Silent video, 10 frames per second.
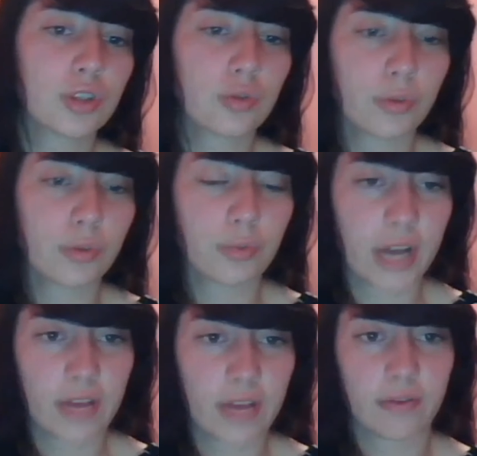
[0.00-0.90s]
super
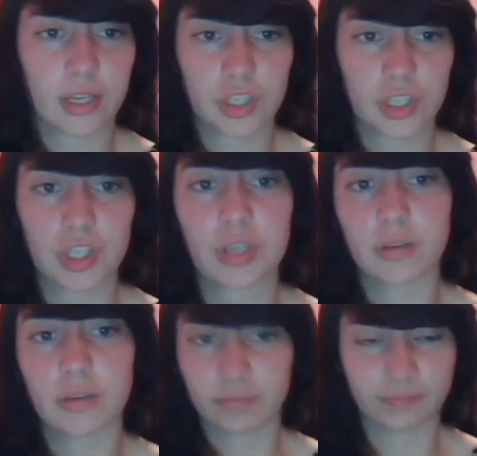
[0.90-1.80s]
brave and she
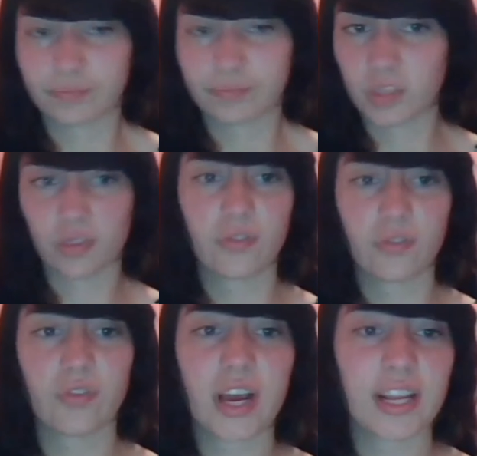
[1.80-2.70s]

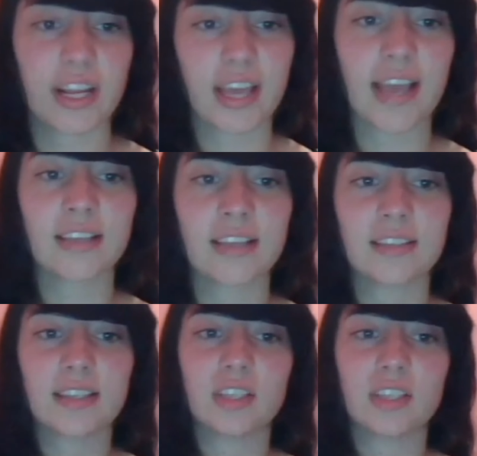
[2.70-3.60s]
fight against
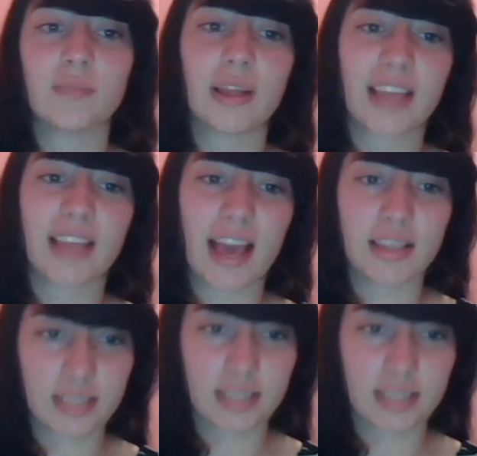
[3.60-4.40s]
these bad guys.